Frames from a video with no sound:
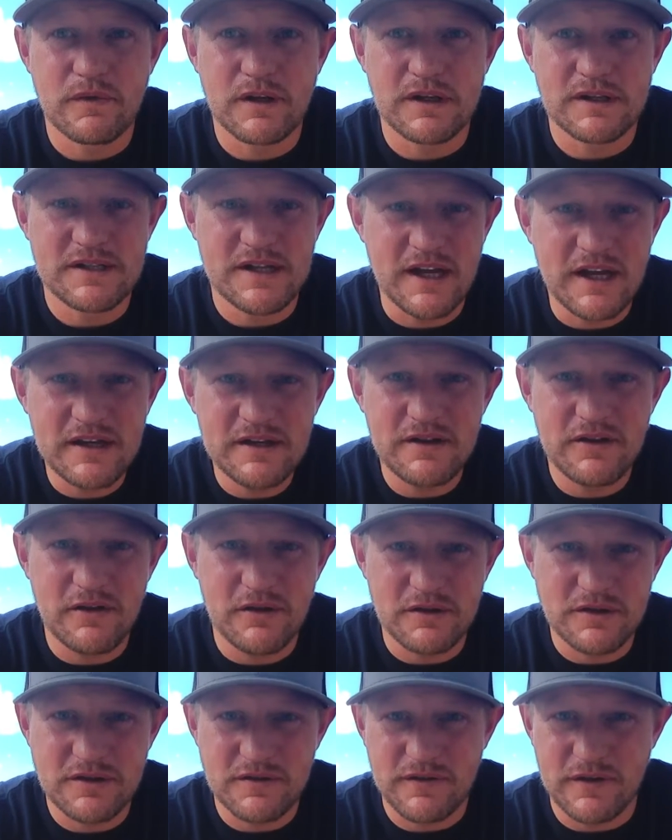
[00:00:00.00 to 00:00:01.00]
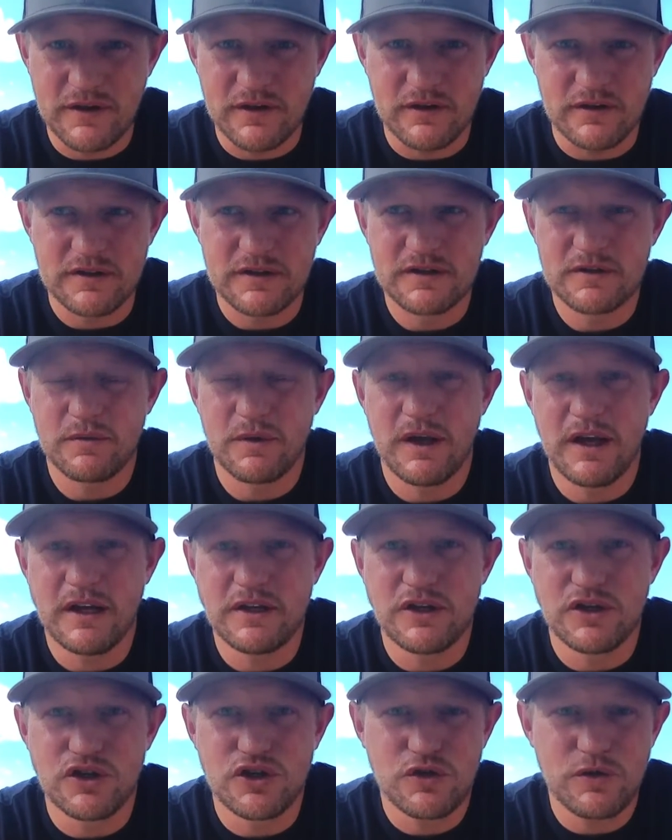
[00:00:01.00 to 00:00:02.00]
tend to those fields. We
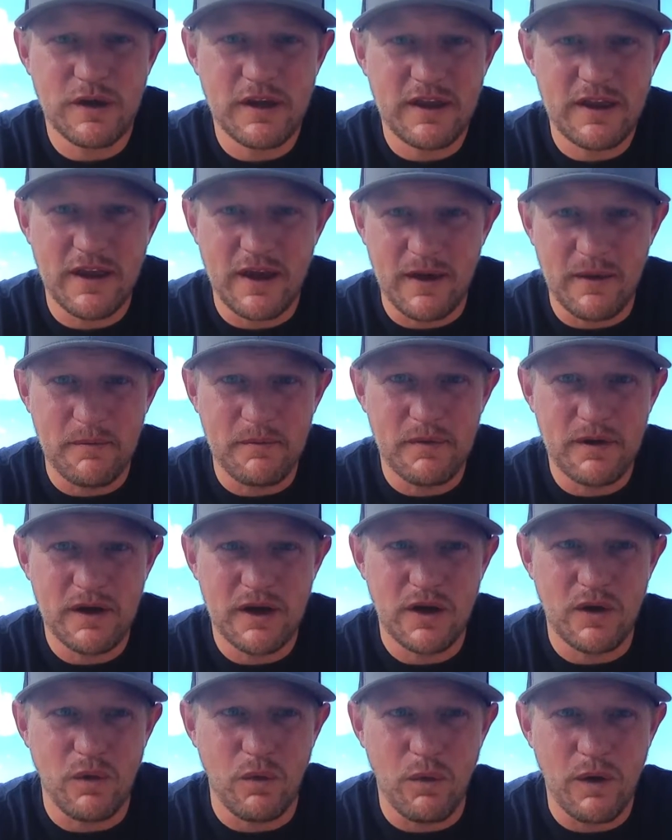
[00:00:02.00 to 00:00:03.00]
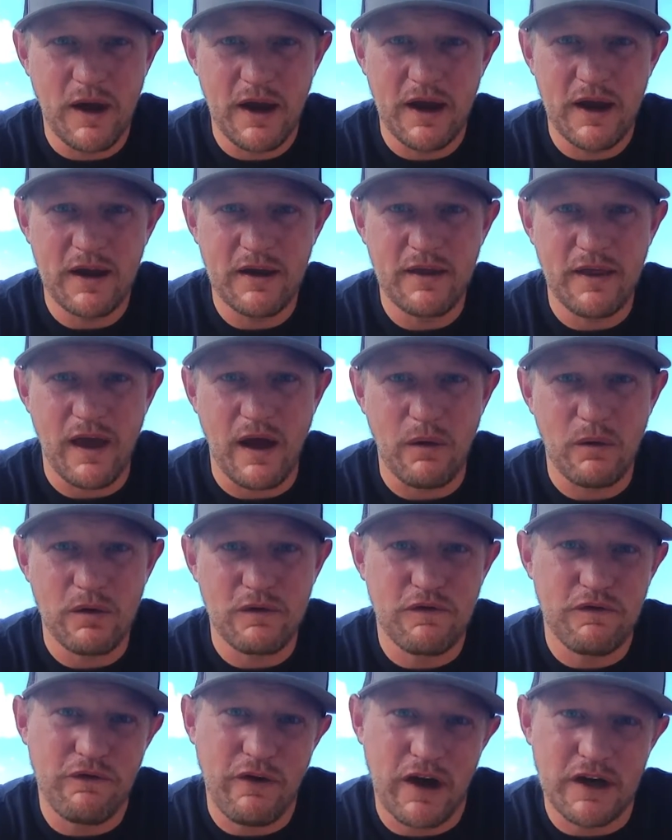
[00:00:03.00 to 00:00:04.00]
had to treat them in a way that
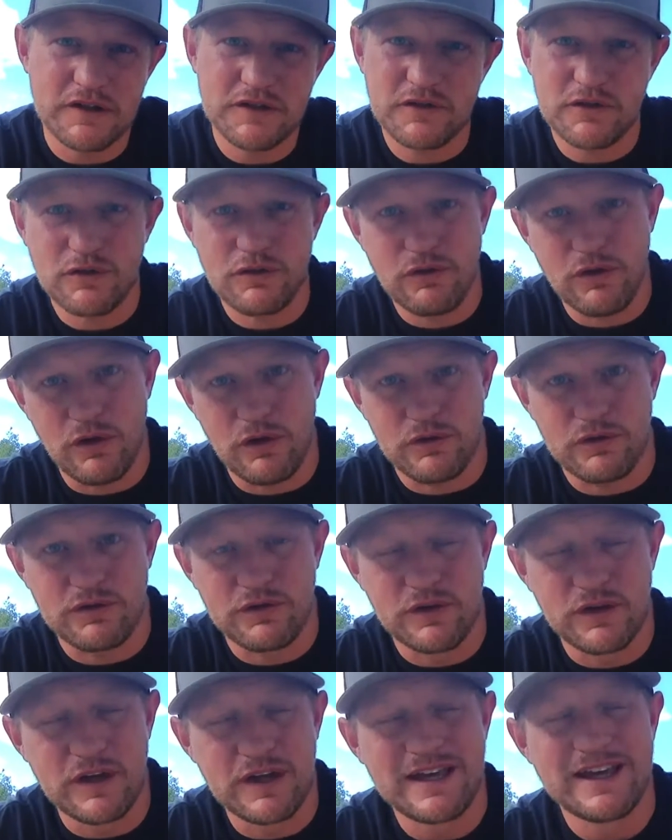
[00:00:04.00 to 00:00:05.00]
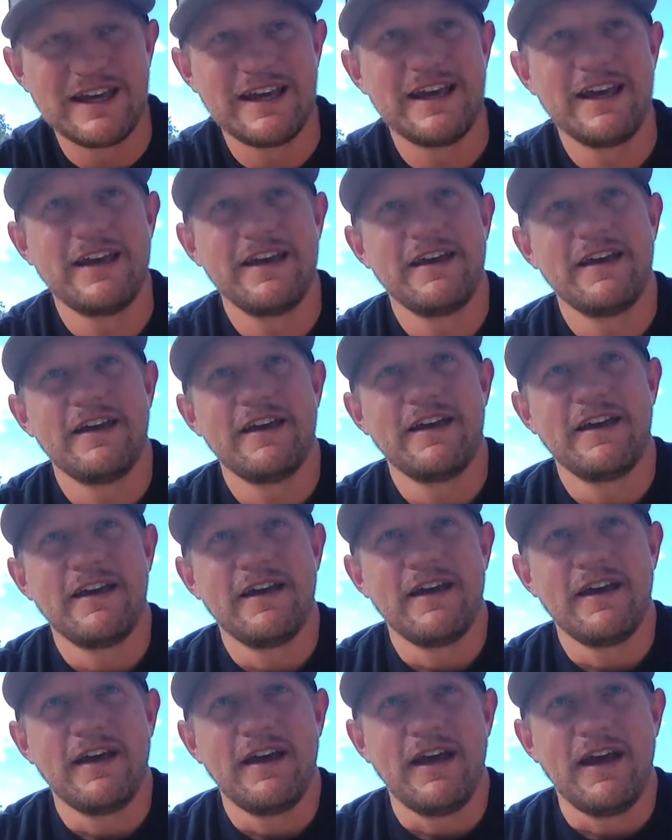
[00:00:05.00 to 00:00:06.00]
would foster growth.
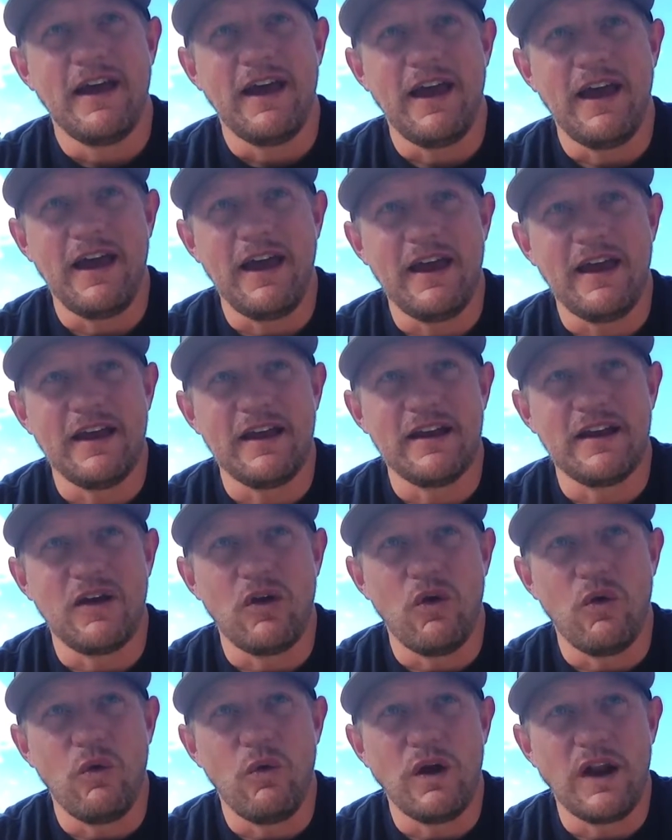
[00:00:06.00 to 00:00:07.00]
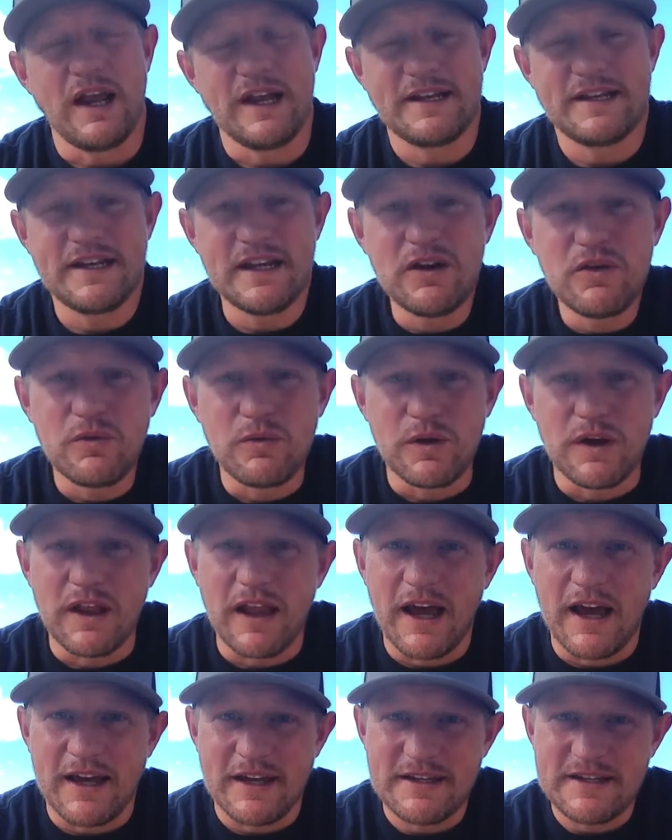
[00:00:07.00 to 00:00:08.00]
And what I didn't
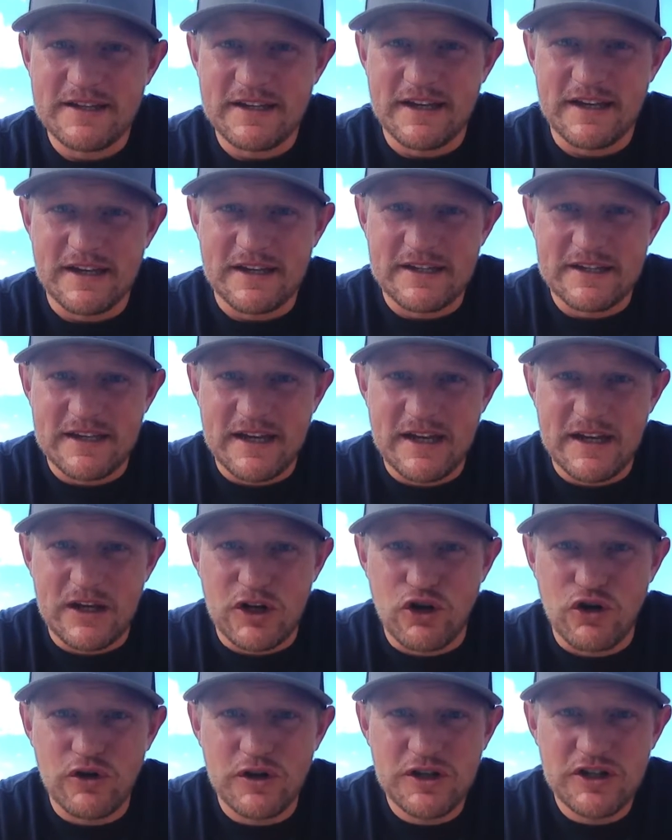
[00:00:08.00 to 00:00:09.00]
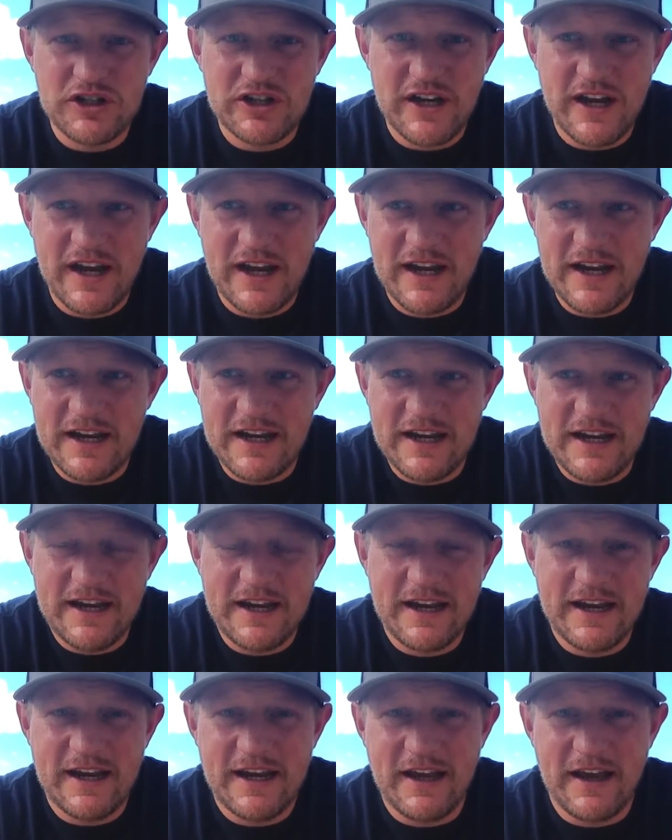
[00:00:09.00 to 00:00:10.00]
realize is in Christianity,